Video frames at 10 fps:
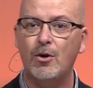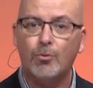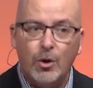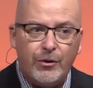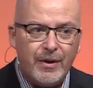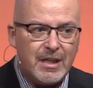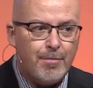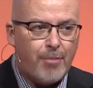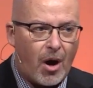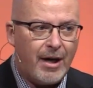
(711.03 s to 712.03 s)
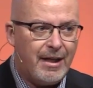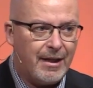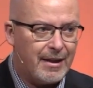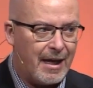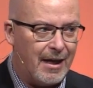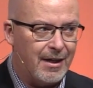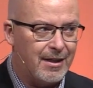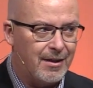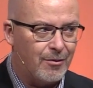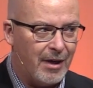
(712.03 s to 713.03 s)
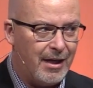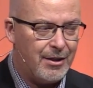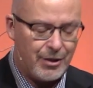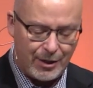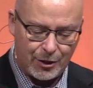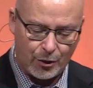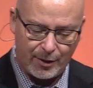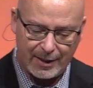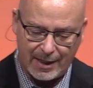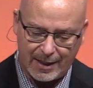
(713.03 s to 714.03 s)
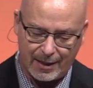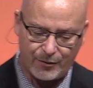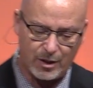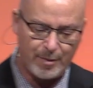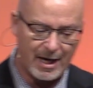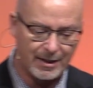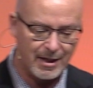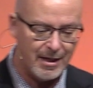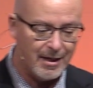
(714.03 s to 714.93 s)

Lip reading: Ruth is embodying that, right? She's showing that kind of respect.